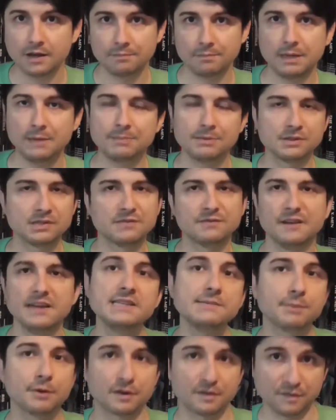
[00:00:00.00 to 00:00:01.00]
people's
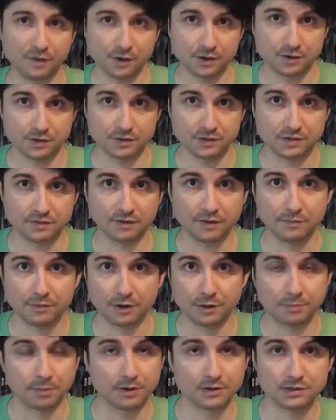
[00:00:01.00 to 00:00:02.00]
Facebook photos from
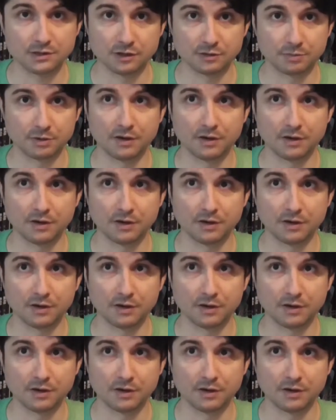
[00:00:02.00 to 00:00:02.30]
their personal